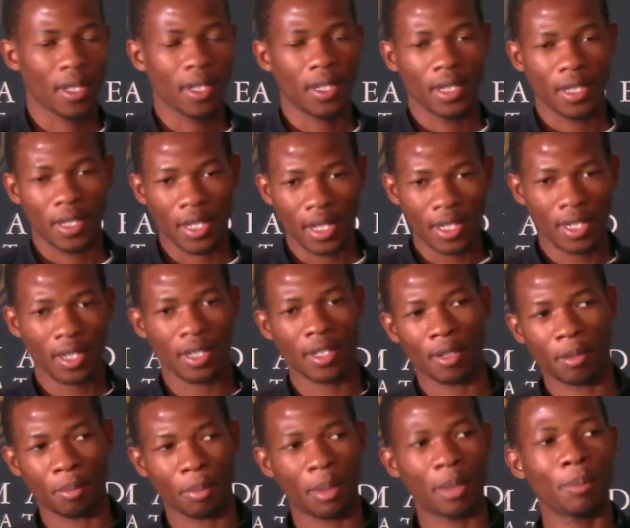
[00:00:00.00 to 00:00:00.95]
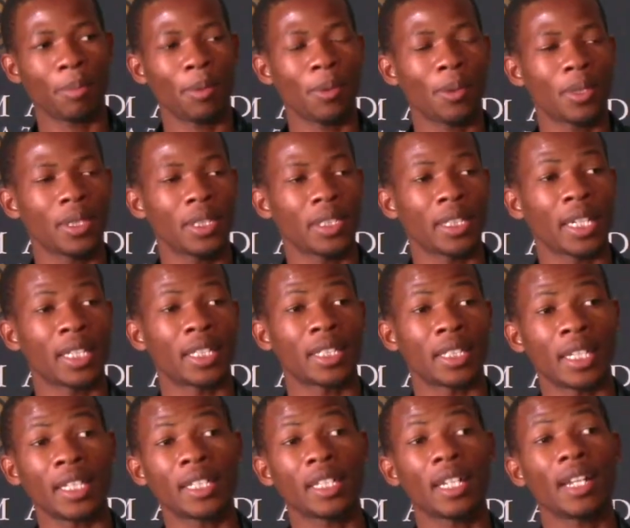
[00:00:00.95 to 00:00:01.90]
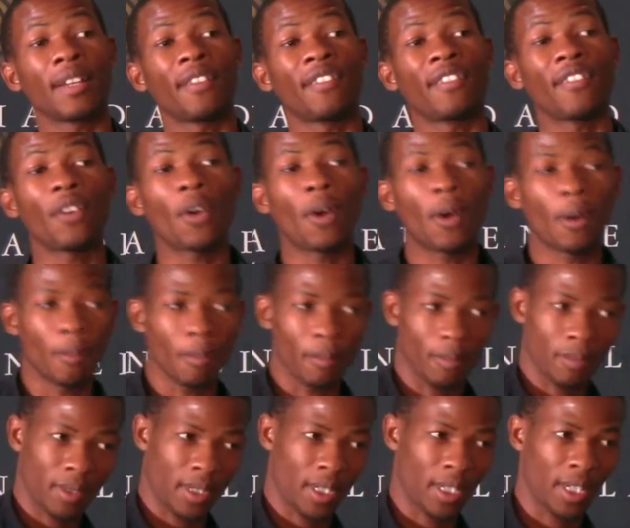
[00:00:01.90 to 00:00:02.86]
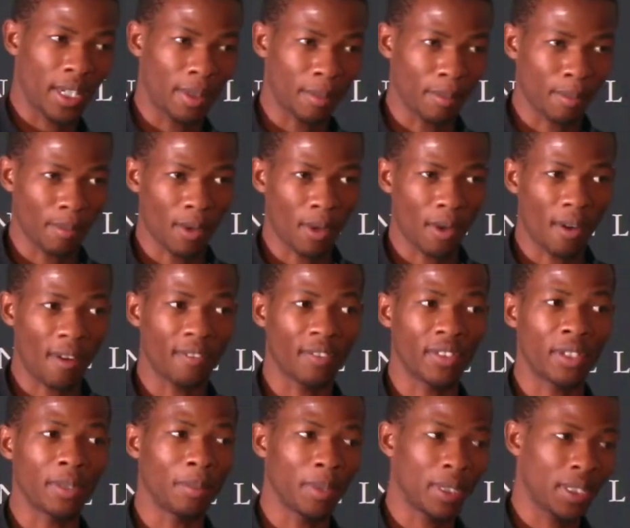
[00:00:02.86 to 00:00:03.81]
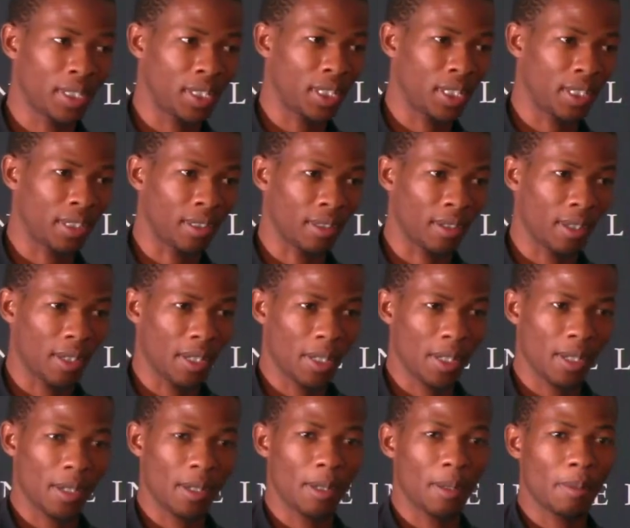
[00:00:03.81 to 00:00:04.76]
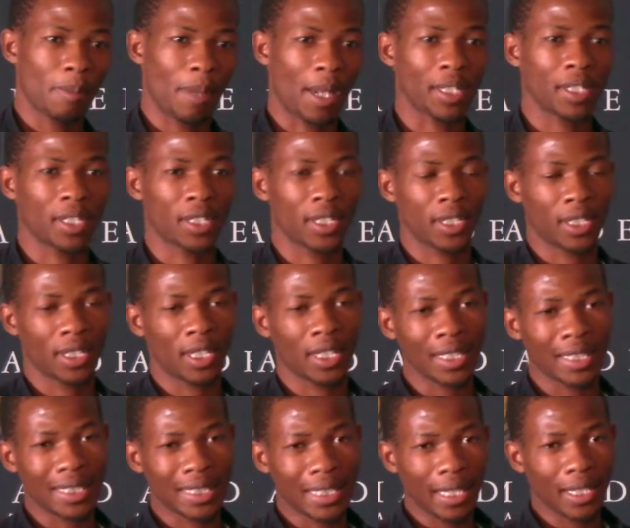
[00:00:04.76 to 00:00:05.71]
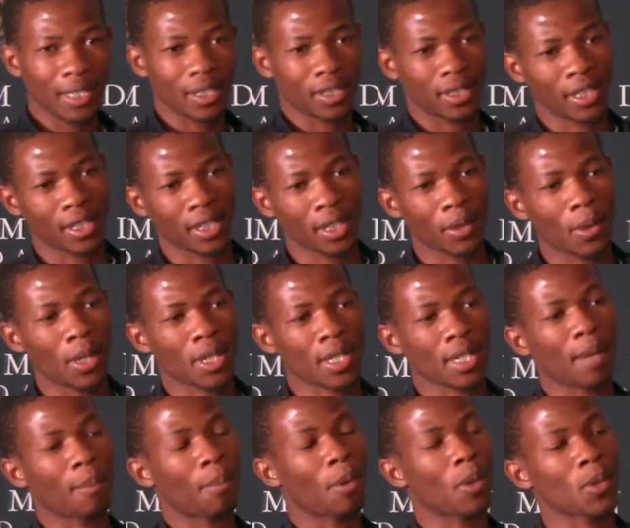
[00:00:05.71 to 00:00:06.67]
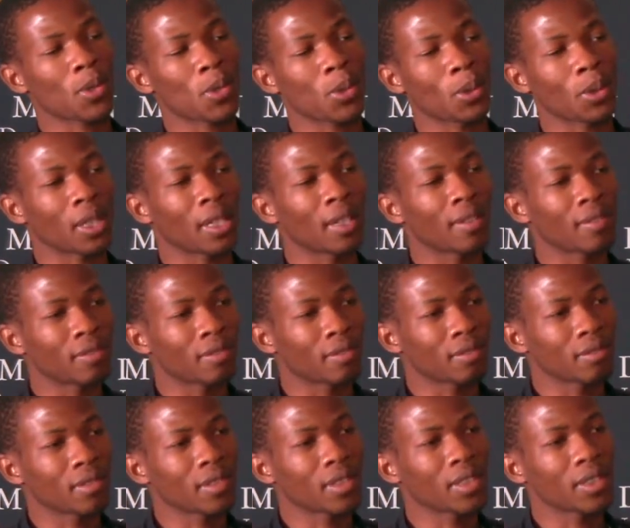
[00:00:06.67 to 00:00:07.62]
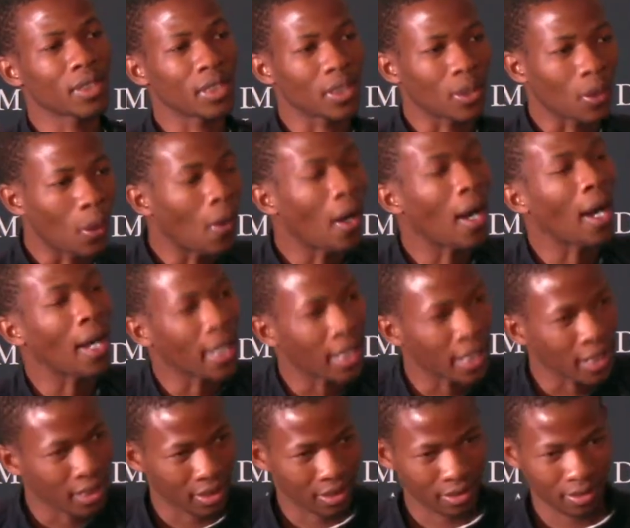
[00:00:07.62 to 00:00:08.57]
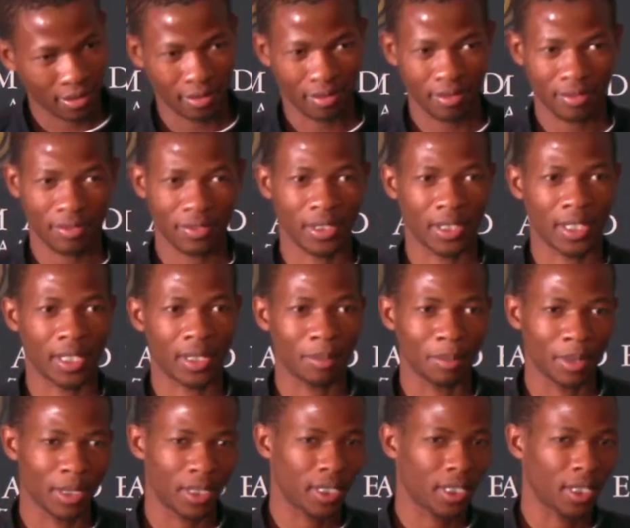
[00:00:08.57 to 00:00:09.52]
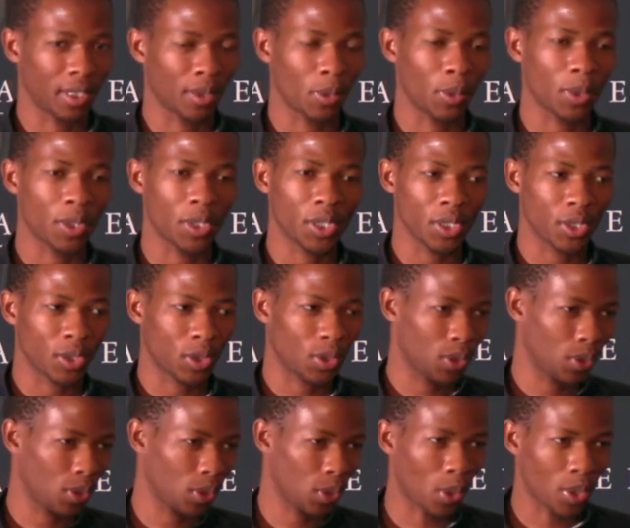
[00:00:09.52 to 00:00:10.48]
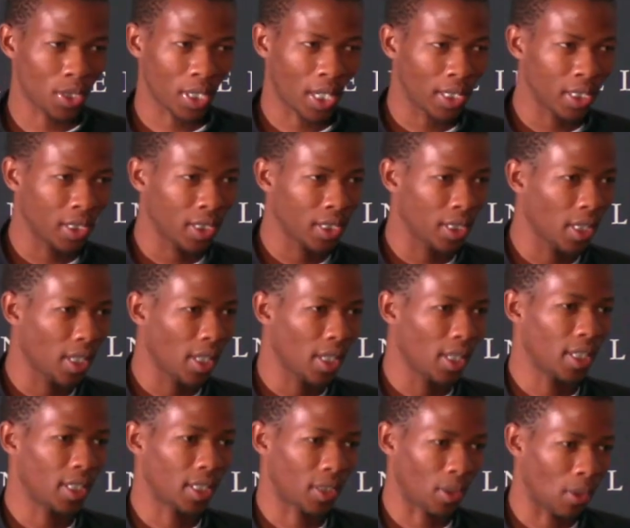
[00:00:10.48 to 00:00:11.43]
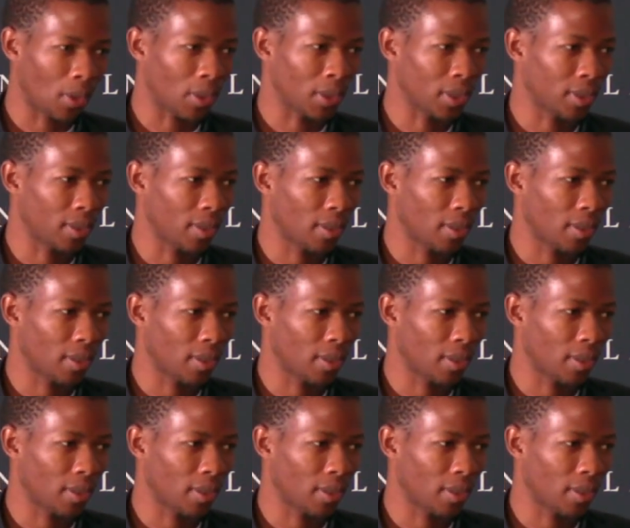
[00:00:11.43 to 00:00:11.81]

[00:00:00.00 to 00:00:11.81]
Yes, the people, they did inform him of the meeting, but he thinks that he was supposed to give the go ahead for that meeting, which is totally wrong.